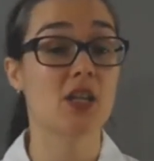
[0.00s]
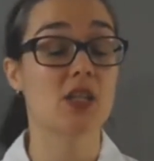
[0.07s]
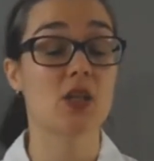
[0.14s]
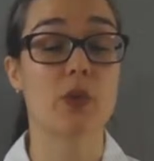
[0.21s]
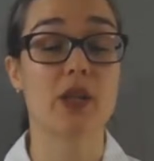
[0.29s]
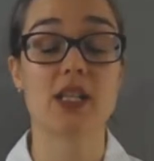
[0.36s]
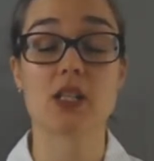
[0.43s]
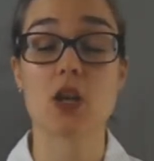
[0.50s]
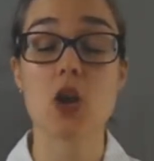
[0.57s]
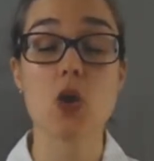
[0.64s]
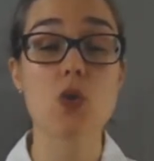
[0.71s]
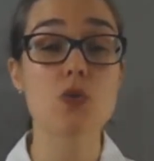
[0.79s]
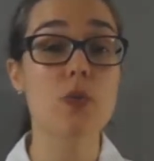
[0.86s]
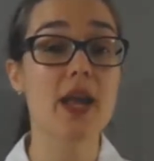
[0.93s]
So it is
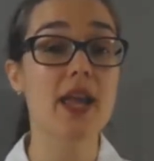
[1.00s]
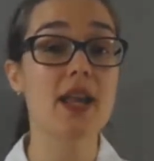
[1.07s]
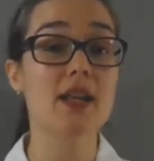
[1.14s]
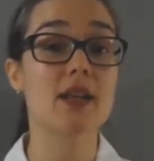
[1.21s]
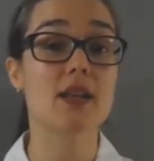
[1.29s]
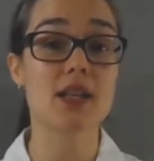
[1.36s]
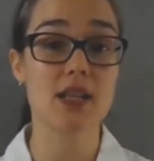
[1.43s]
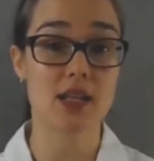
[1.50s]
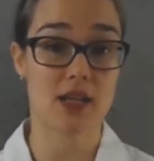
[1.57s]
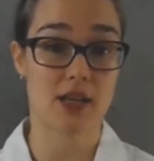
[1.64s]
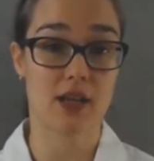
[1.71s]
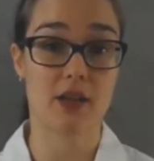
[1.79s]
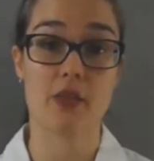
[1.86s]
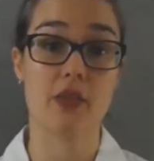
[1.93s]
nowhere
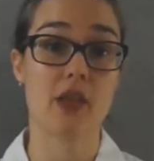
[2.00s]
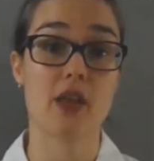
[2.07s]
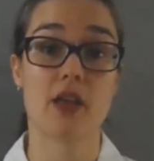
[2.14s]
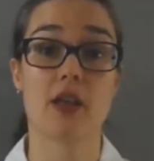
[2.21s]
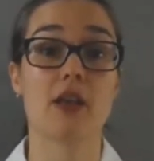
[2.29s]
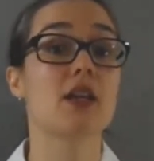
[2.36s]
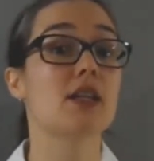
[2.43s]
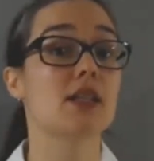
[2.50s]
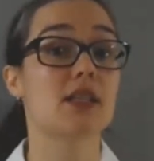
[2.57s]
near the